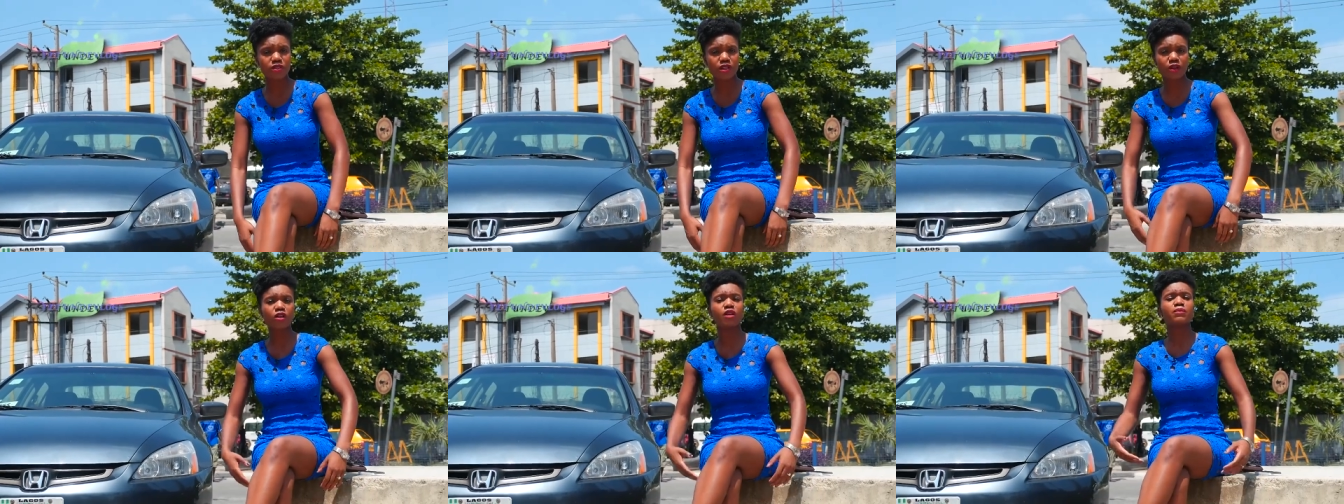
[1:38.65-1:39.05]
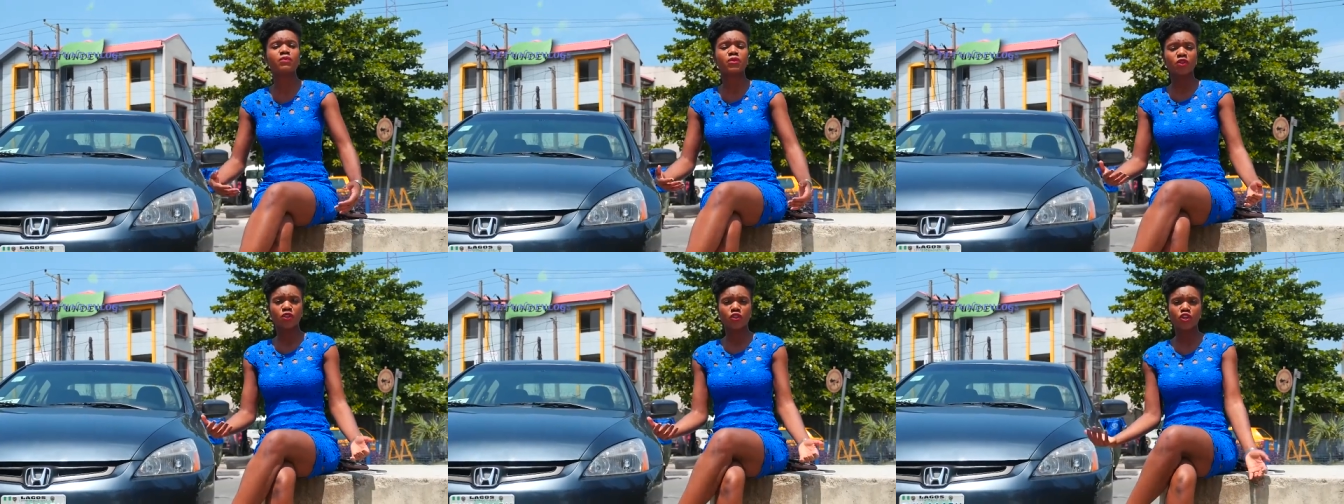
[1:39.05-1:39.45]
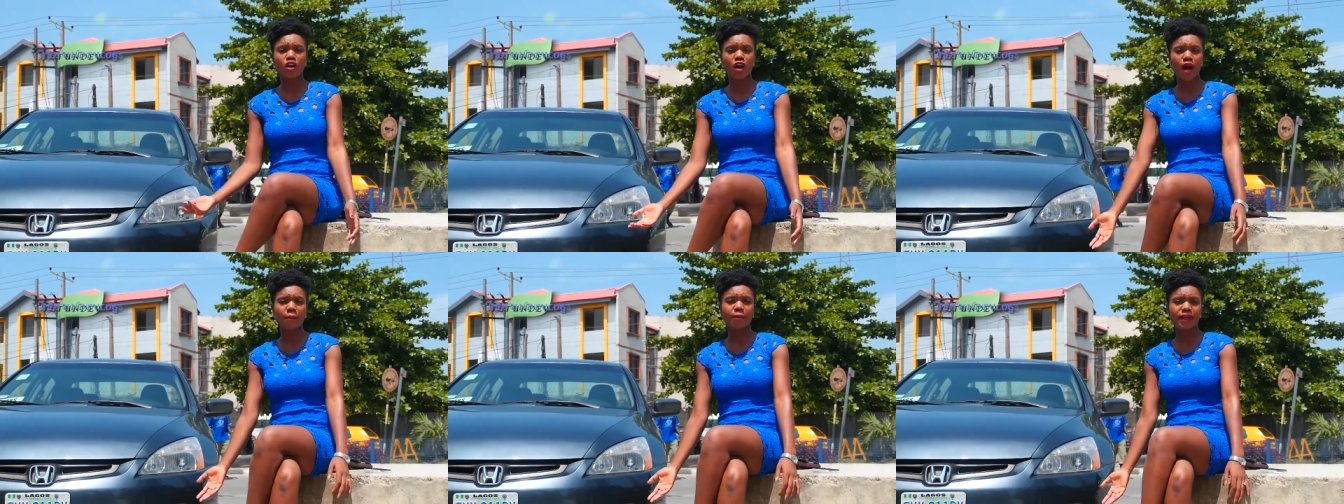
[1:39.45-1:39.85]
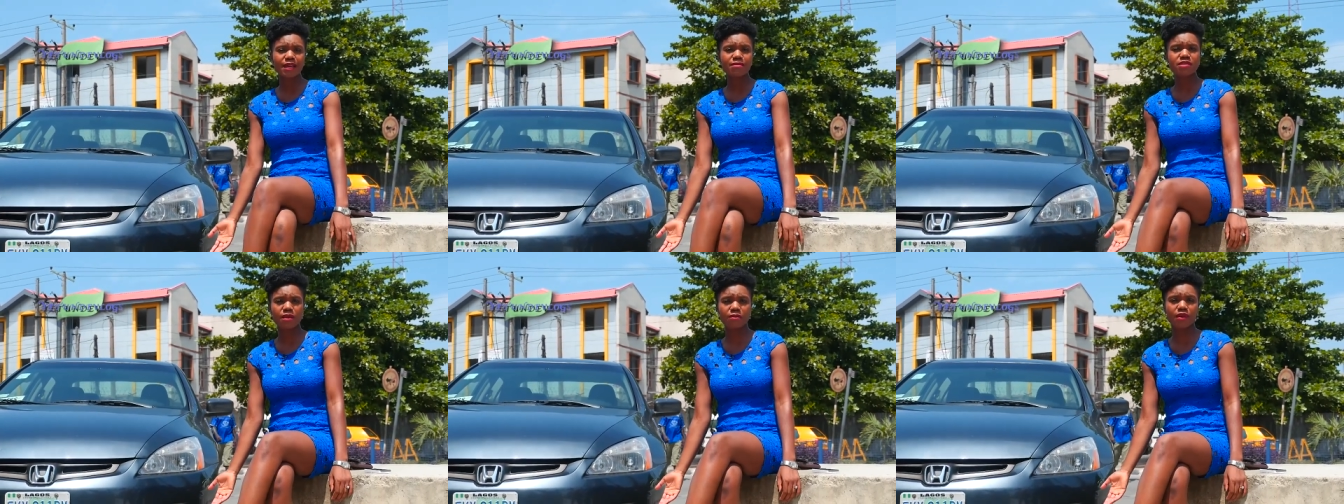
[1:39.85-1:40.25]
So you can't
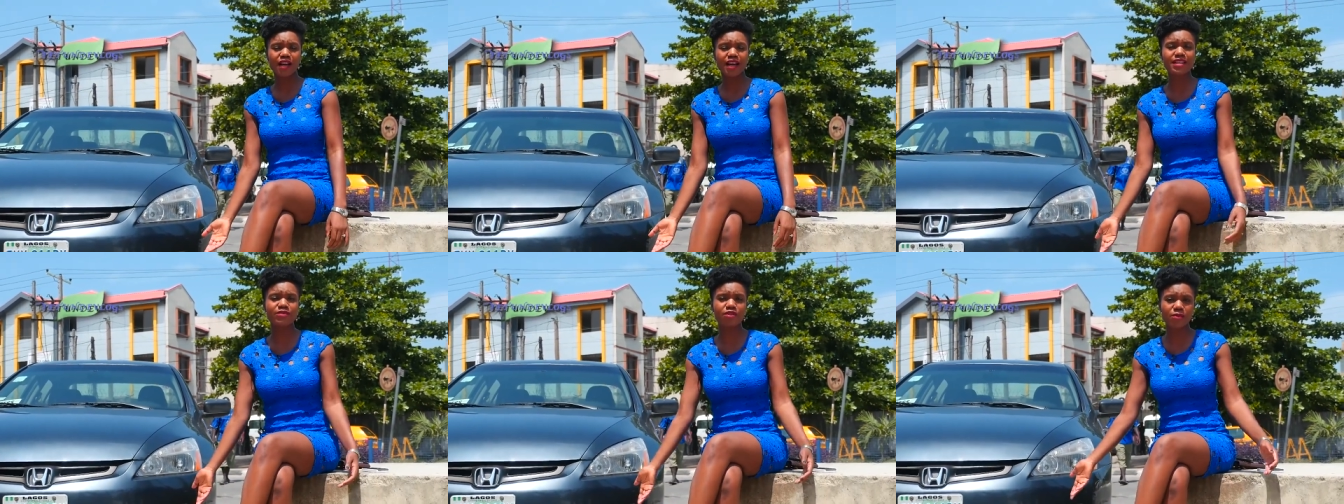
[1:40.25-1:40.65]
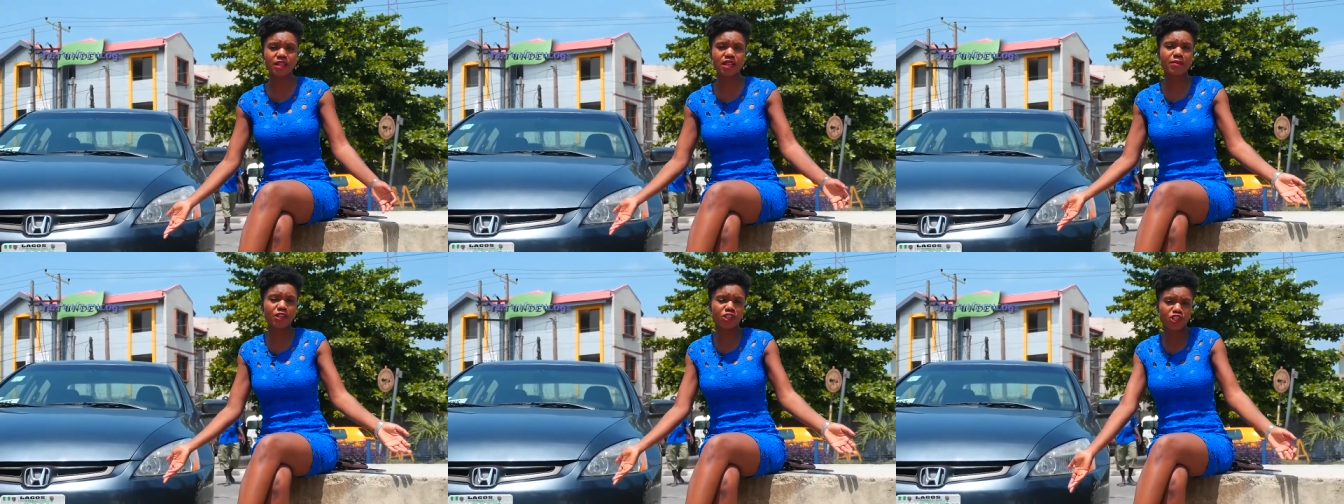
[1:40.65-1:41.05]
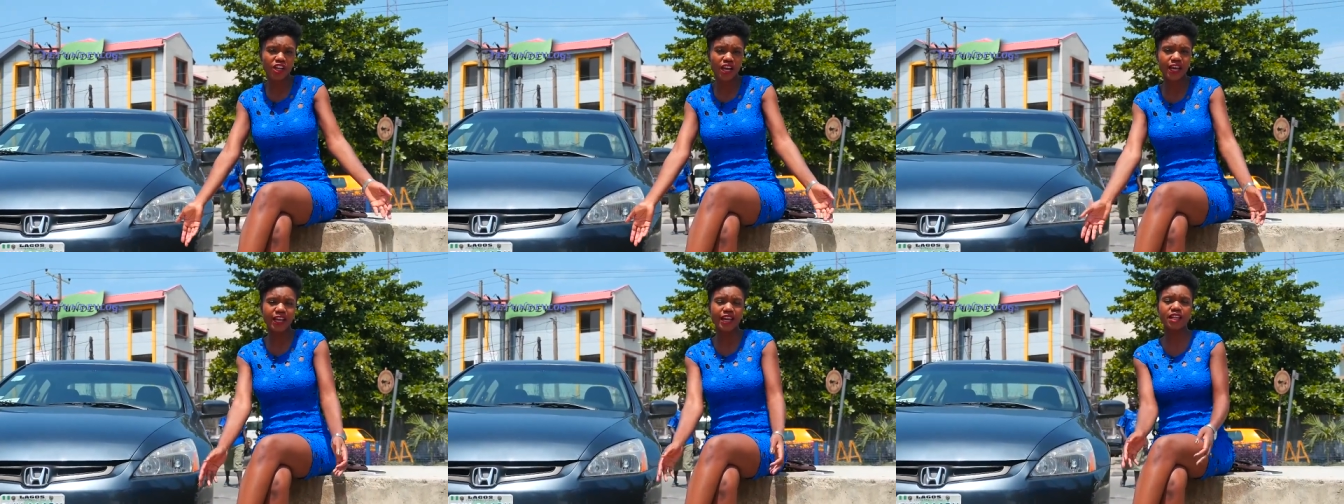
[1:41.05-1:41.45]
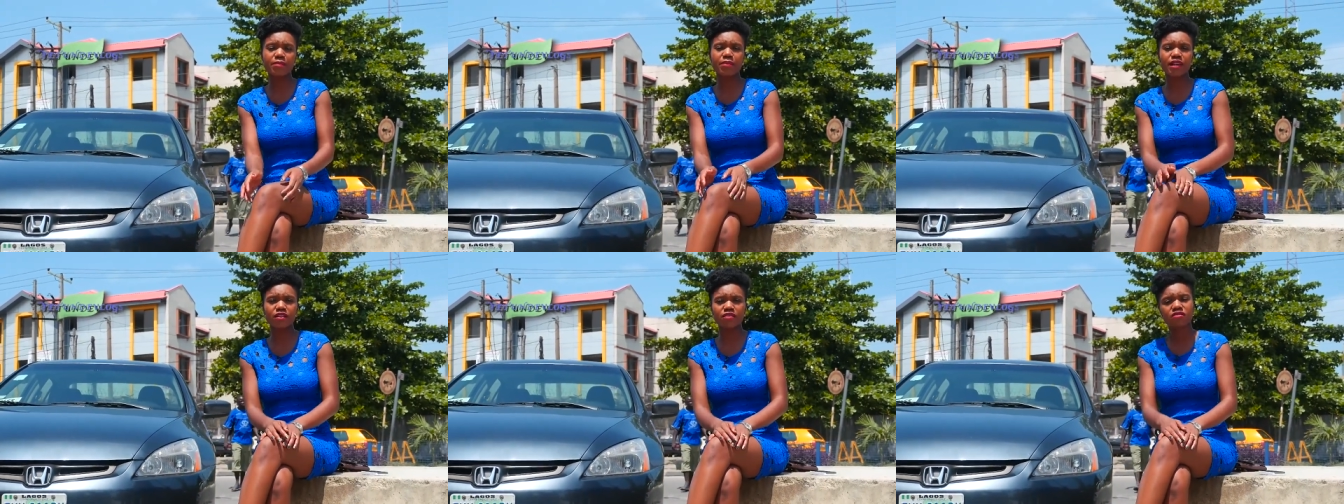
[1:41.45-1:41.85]
blame some guys for being a bit shy and a
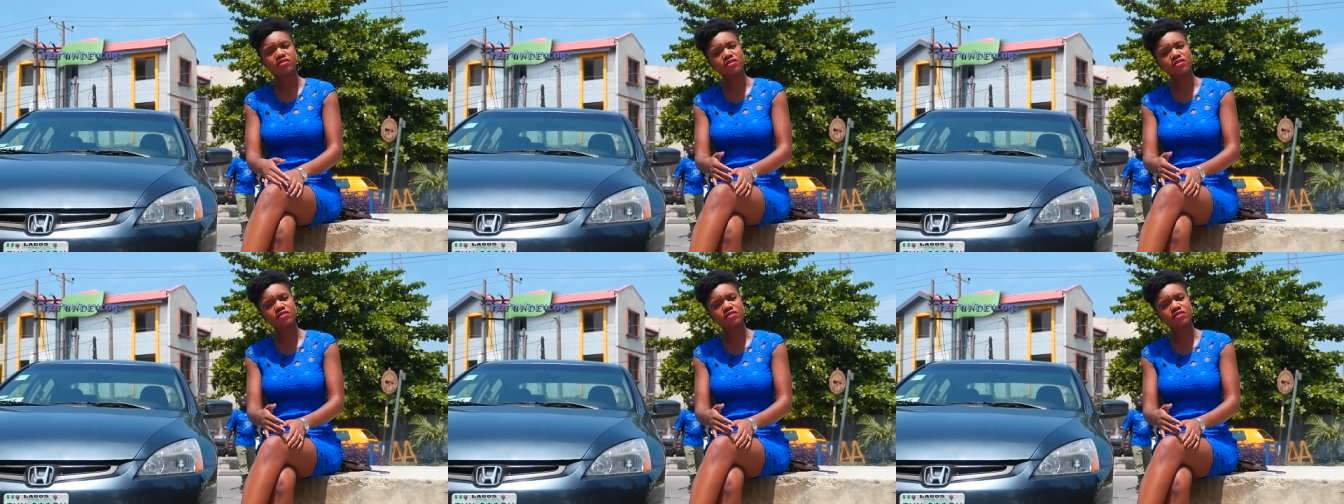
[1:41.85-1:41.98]
bit,